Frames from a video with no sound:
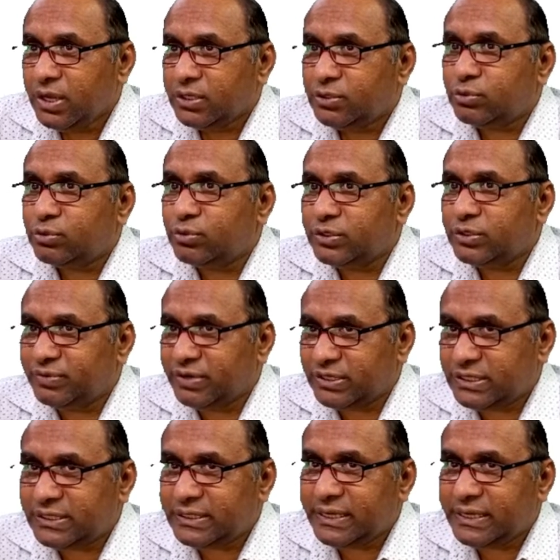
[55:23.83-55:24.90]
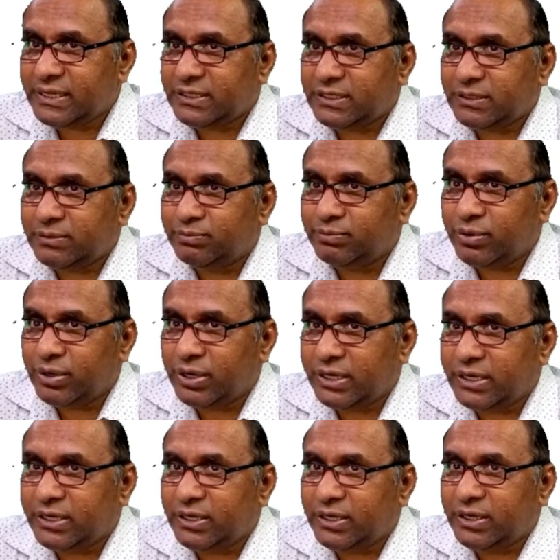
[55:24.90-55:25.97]
So to differentiate a
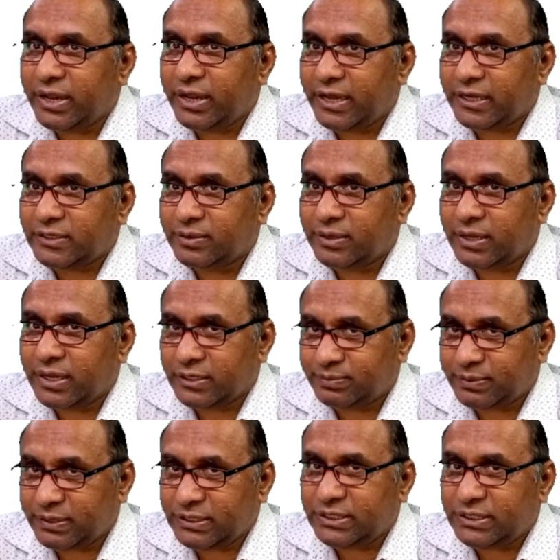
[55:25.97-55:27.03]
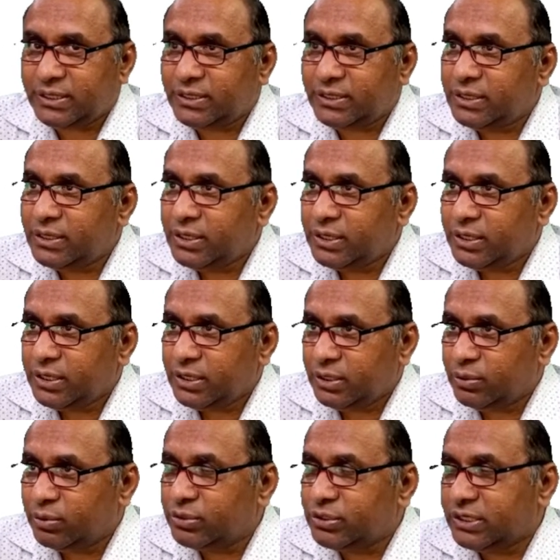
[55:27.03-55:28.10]
symbolic expression,
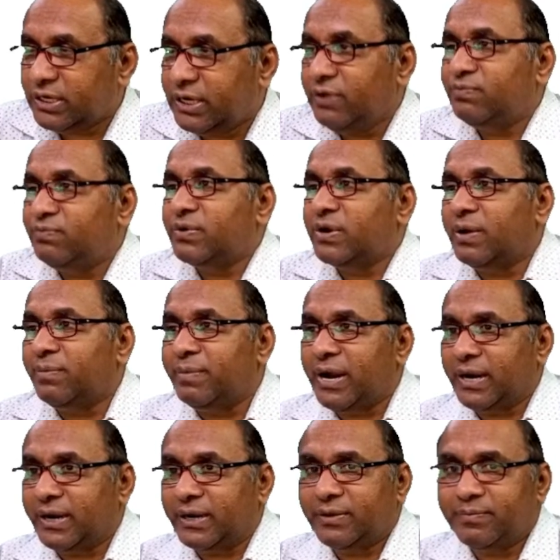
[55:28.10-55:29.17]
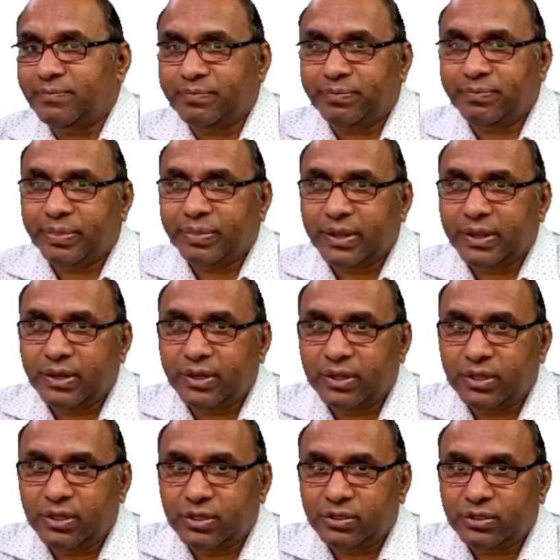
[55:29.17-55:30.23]
use diff command.
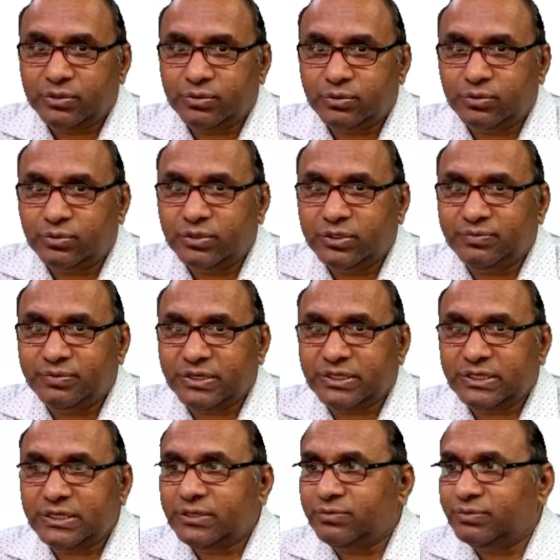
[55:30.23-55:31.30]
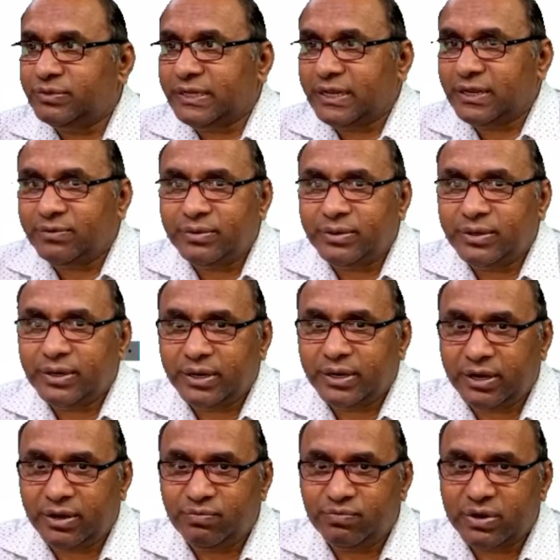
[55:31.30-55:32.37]
So to differentiate, we have
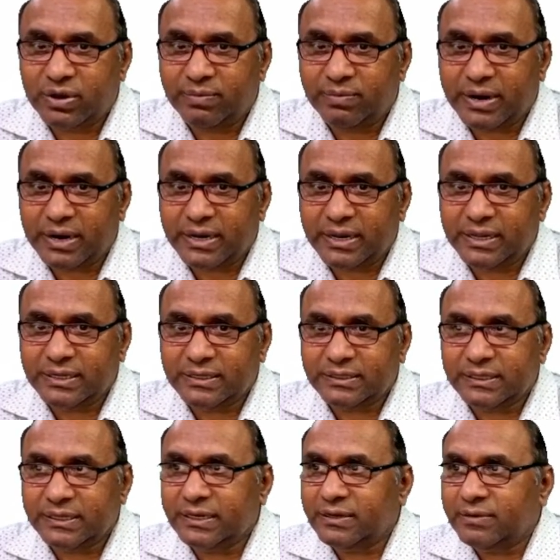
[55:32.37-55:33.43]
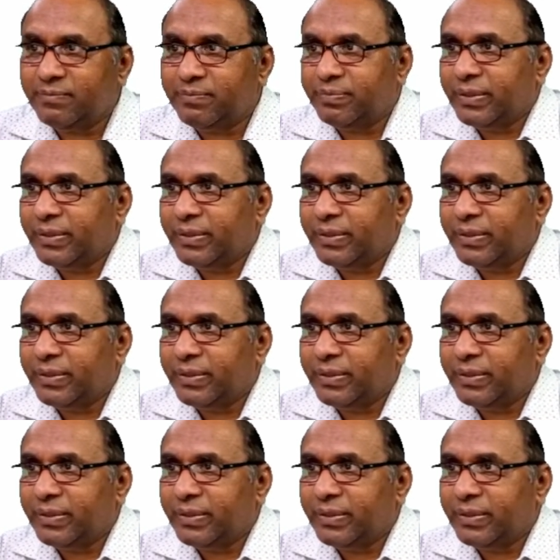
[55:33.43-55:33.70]
diff command is there.